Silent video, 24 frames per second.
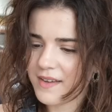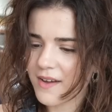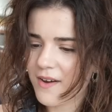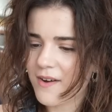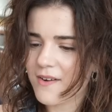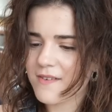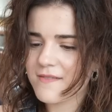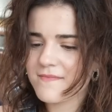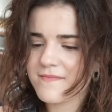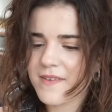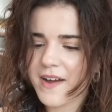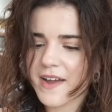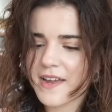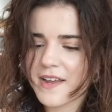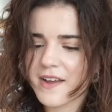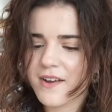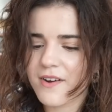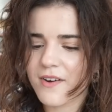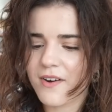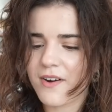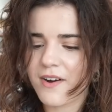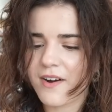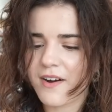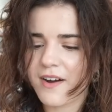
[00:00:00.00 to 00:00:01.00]
Oh my
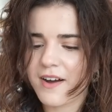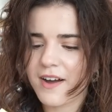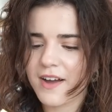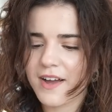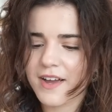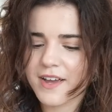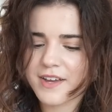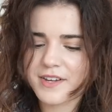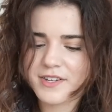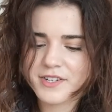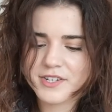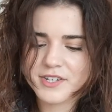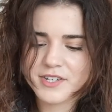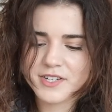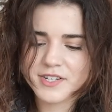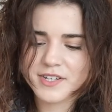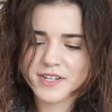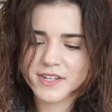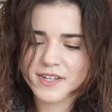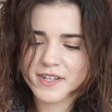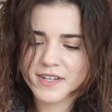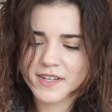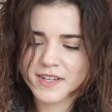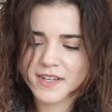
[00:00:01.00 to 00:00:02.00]
gosh,
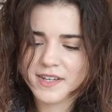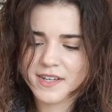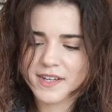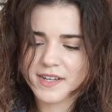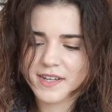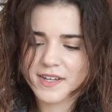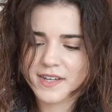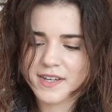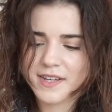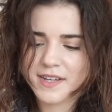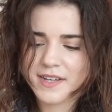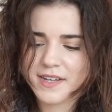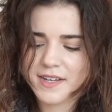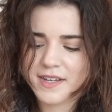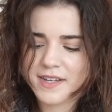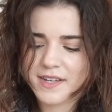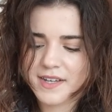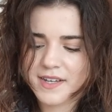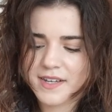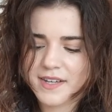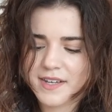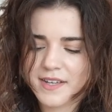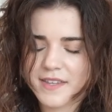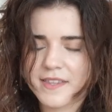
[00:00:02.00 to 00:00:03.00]

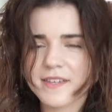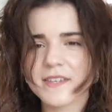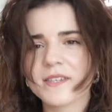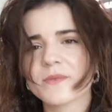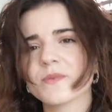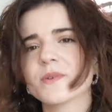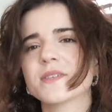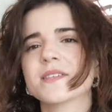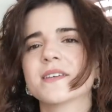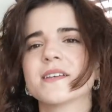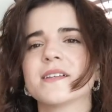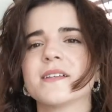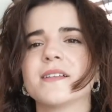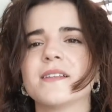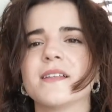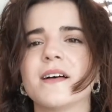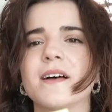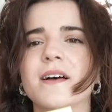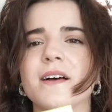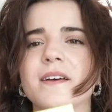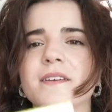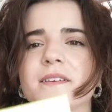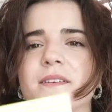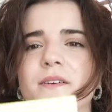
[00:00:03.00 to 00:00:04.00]
this was
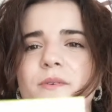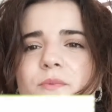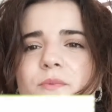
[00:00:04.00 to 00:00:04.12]
a